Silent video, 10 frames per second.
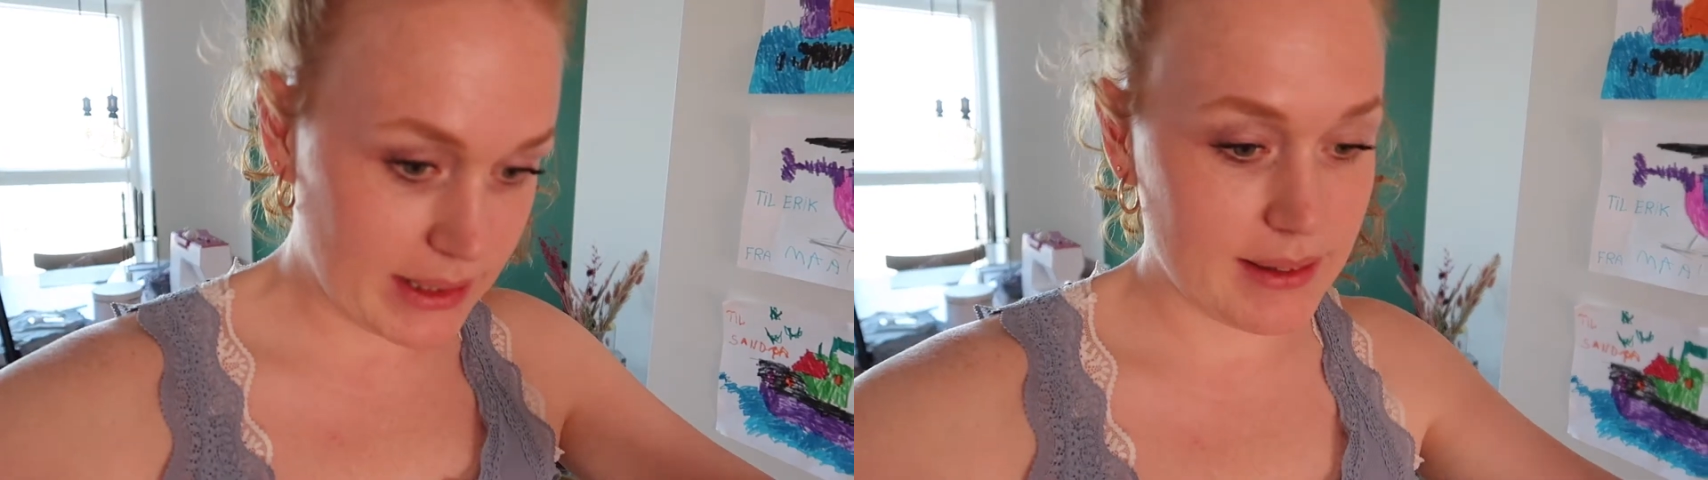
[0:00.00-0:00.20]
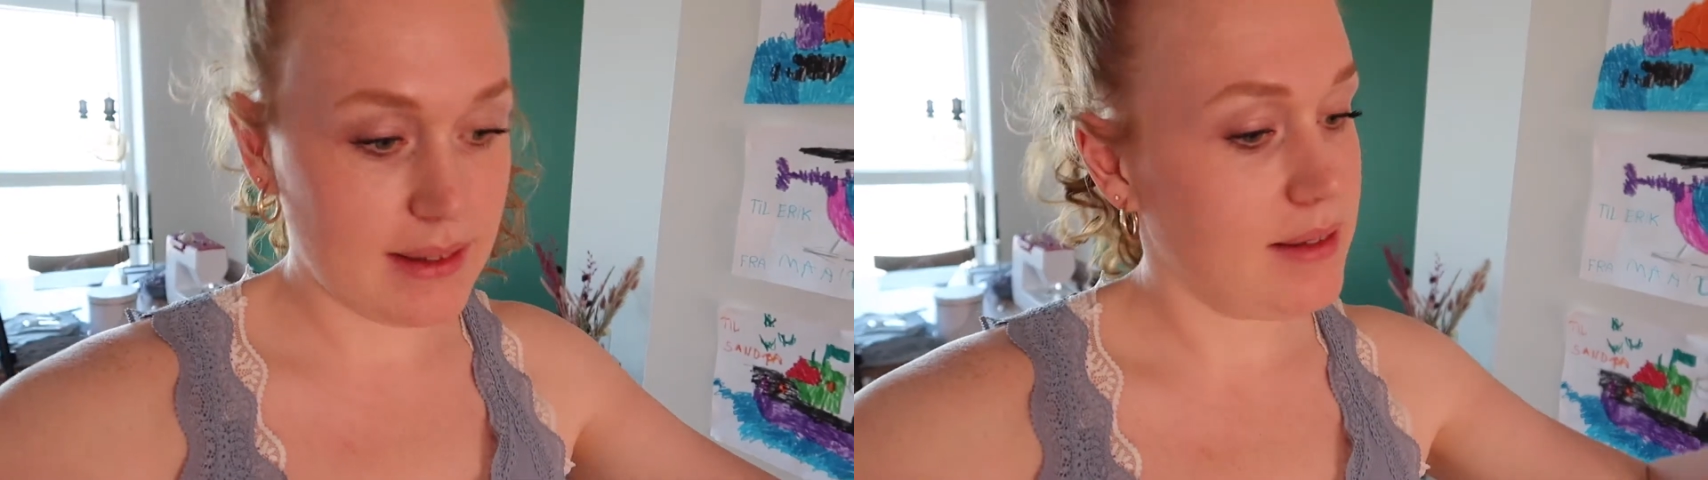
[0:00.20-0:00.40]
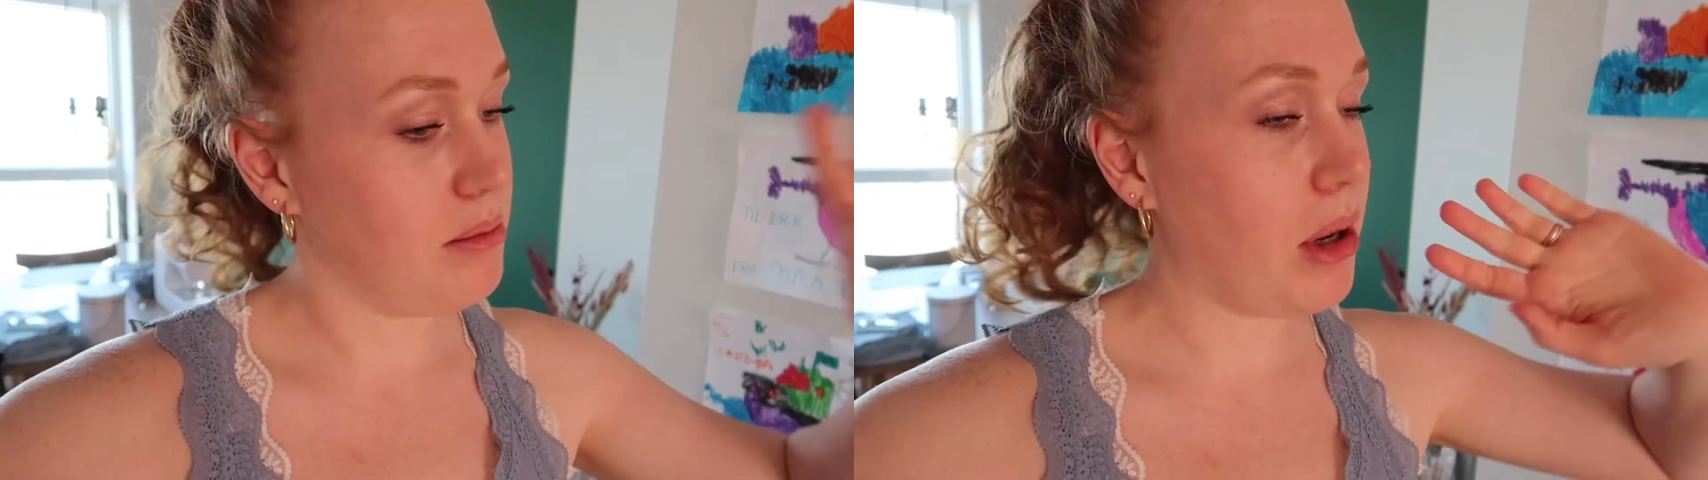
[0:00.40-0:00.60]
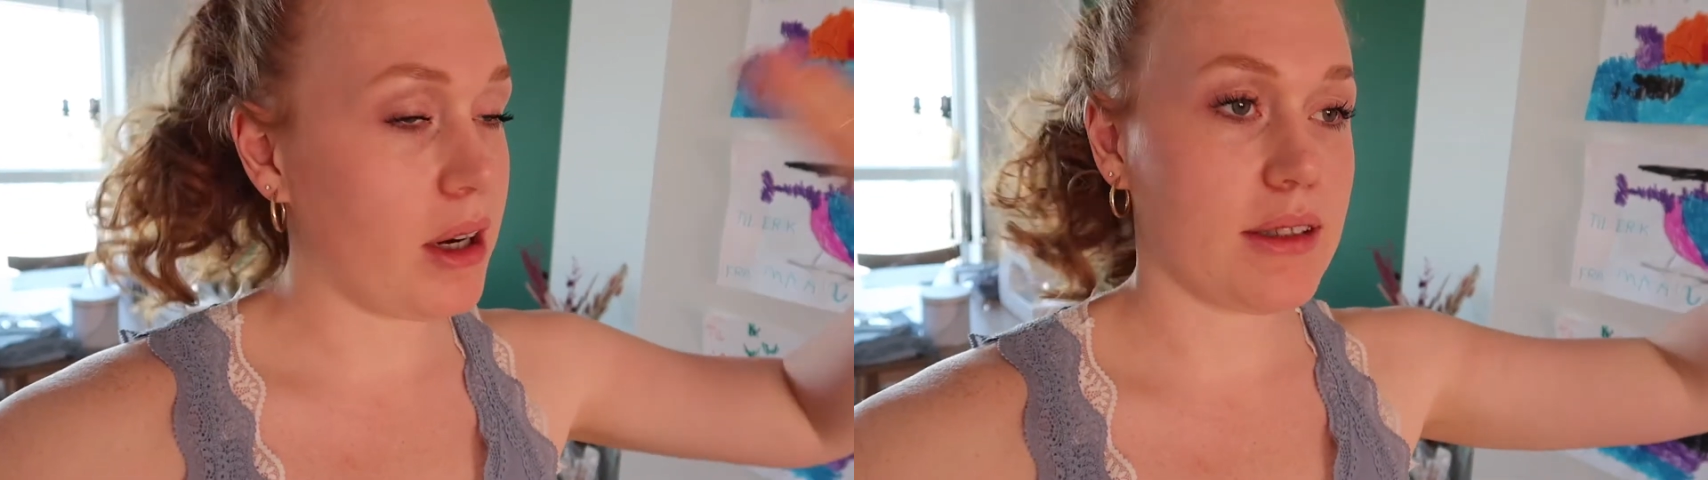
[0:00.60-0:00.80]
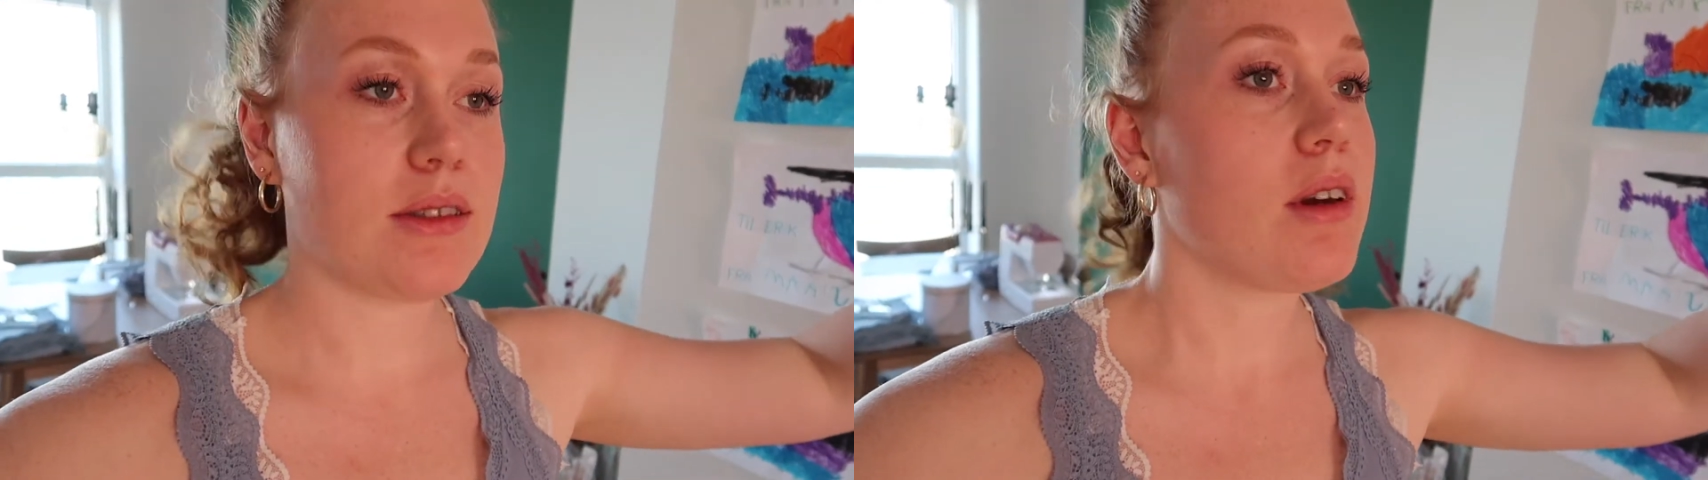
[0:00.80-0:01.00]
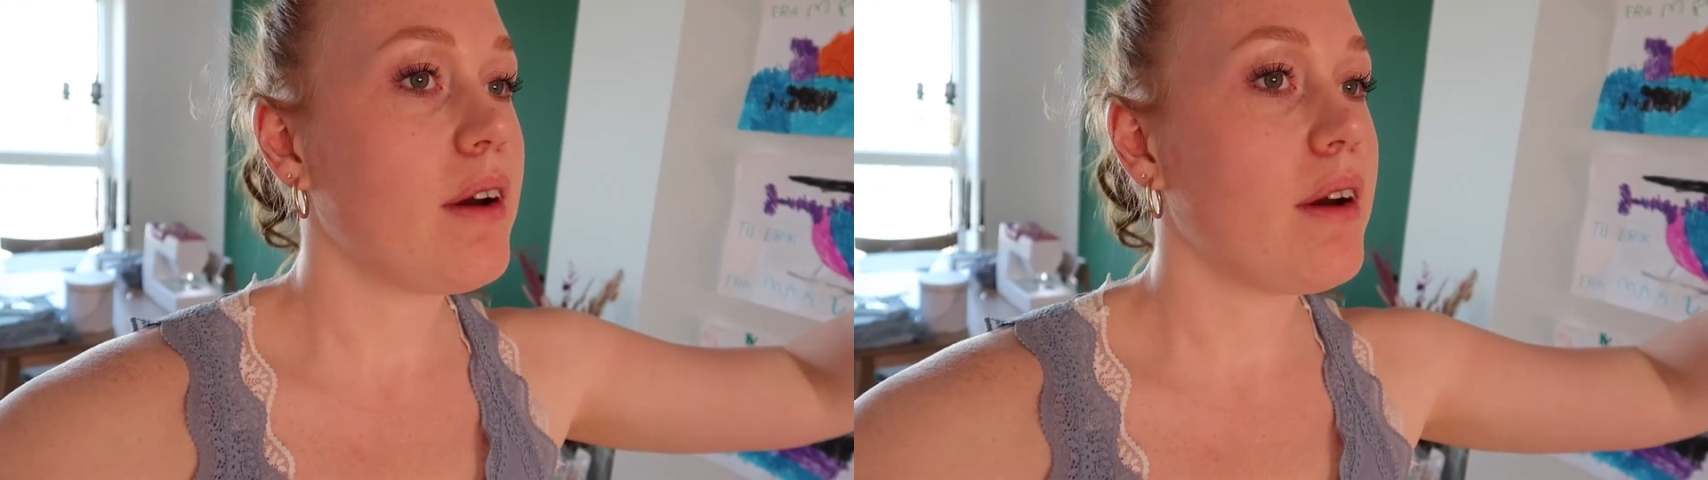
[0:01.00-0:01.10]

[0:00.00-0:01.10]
to